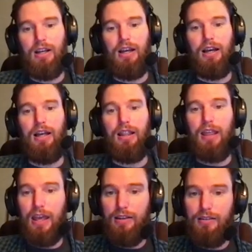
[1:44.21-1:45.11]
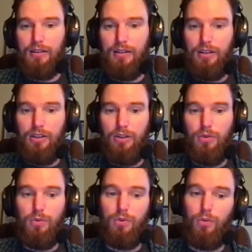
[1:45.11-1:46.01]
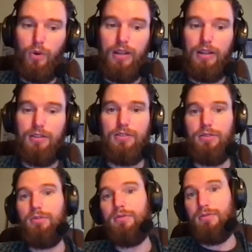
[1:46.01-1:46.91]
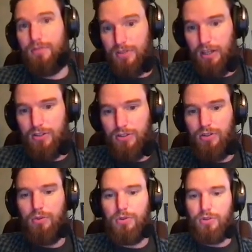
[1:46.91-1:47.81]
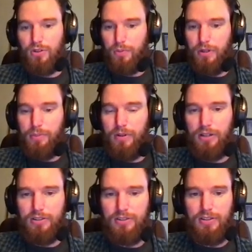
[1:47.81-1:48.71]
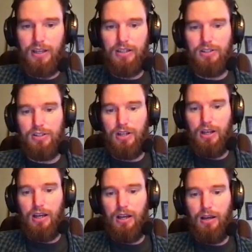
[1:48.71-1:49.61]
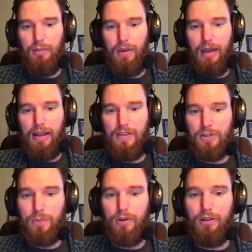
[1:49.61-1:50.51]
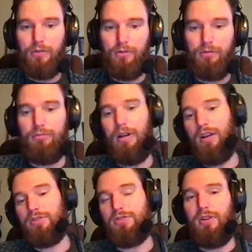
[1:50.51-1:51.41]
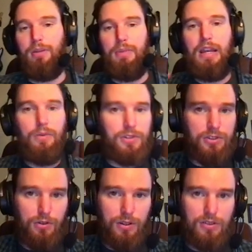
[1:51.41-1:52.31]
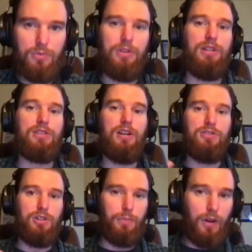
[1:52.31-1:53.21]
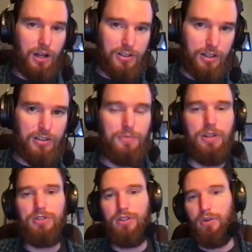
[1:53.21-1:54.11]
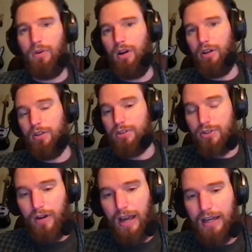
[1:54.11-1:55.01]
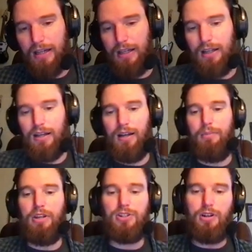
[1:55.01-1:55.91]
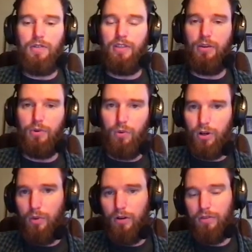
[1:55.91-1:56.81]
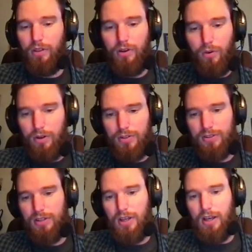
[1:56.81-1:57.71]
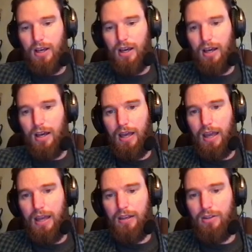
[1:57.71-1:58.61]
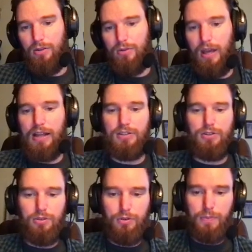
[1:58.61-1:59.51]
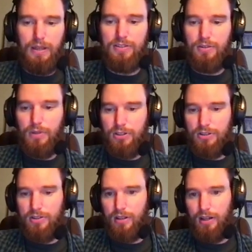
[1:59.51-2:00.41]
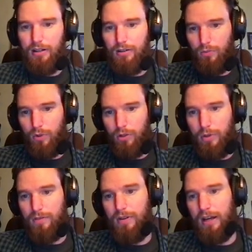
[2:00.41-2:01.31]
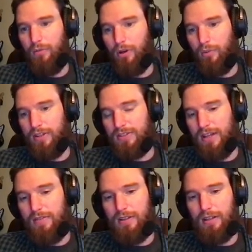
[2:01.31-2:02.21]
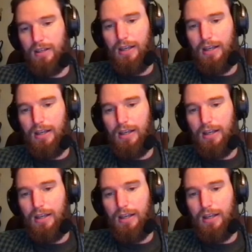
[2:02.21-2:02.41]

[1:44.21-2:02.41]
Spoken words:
Then you went into stage 2, which is the pre-production stage. And at this point, I also started meeting with students. We discussed your projects, made sure you were on a good track, made sure everything would work well for the course. And you had 2 big submissions there, one in week 5, one in week 7.